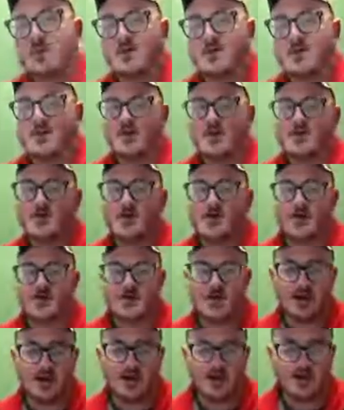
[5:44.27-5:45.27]
all right, by a
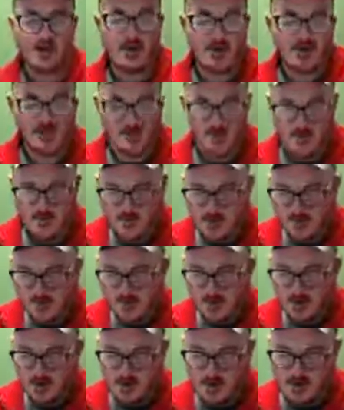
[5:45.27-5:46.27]
lot of people,
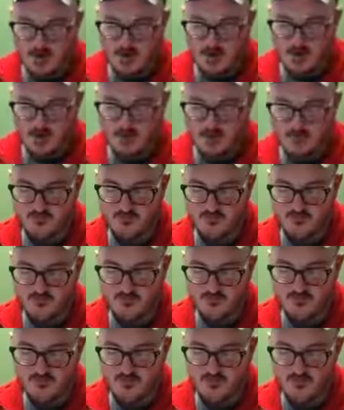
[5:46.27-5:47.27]

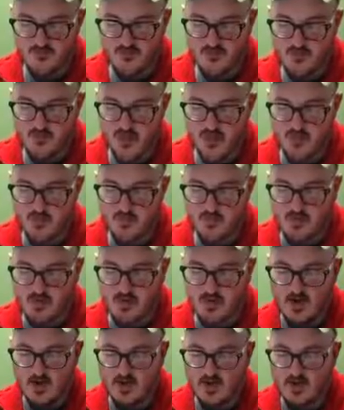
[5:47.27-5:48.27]
as
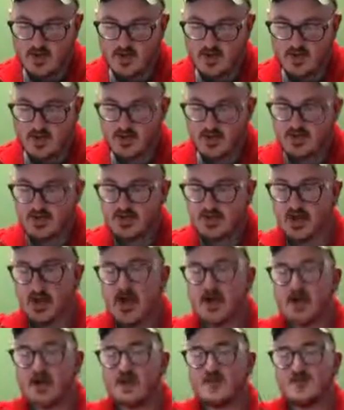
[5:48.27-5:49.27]
well as just for a
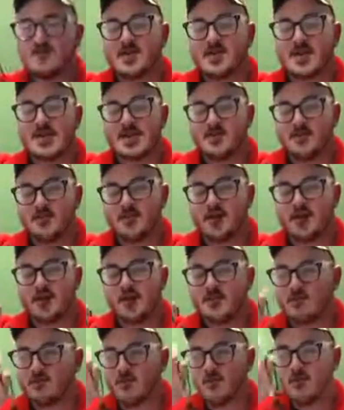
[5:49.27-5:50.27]
tie off so you can have a bite
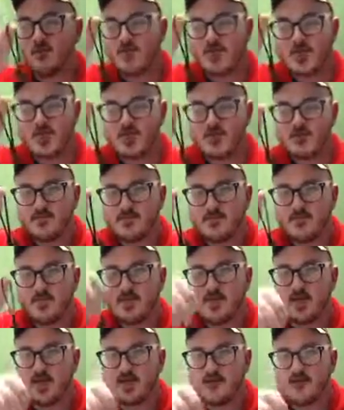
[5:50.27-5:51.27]
of rope to clip
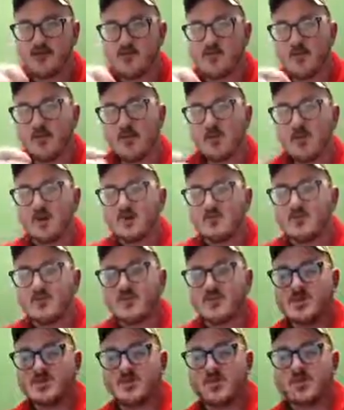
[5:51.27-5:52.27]
something onto. But
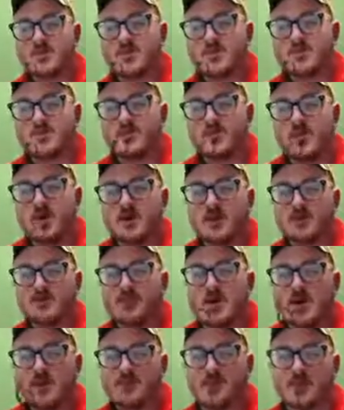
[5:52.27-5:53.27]
some people,
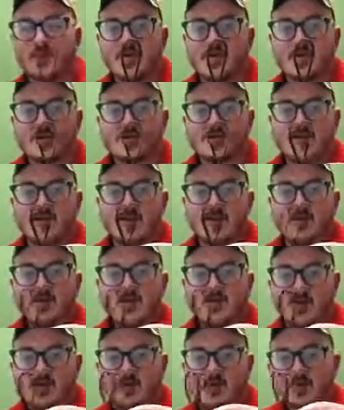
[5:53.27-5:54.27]
my personal
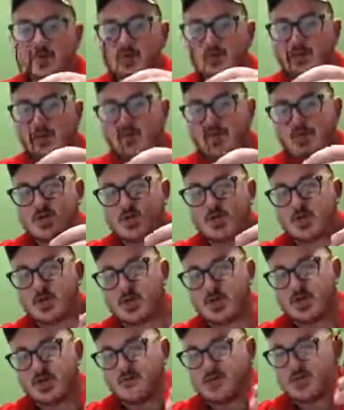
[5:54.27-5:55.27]
favorite, especially with
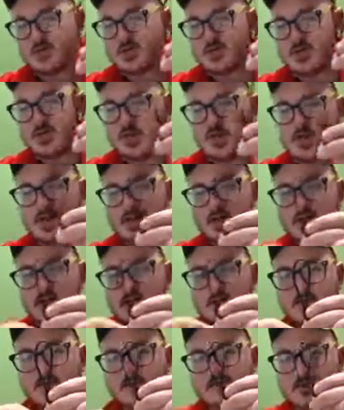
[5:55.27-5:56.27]
string of this size,
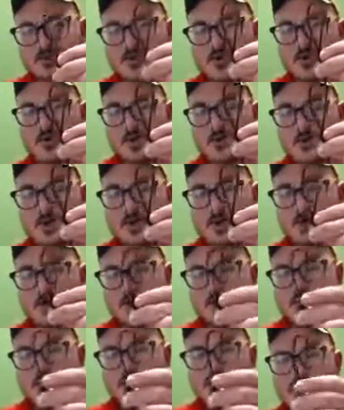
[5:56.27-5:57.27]
or shoelace I
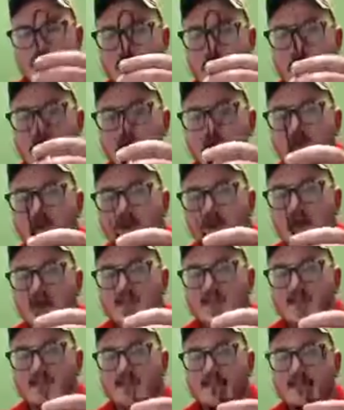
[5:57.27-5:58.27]
should say,
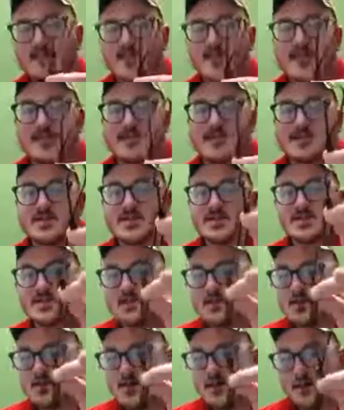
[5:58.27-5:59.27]
is using it to
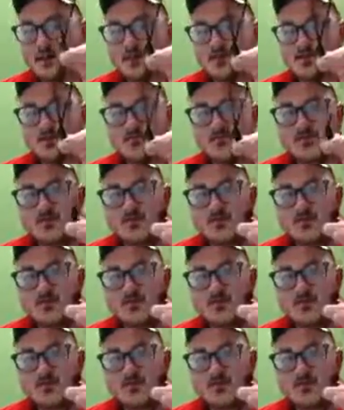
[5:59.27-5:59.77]
start off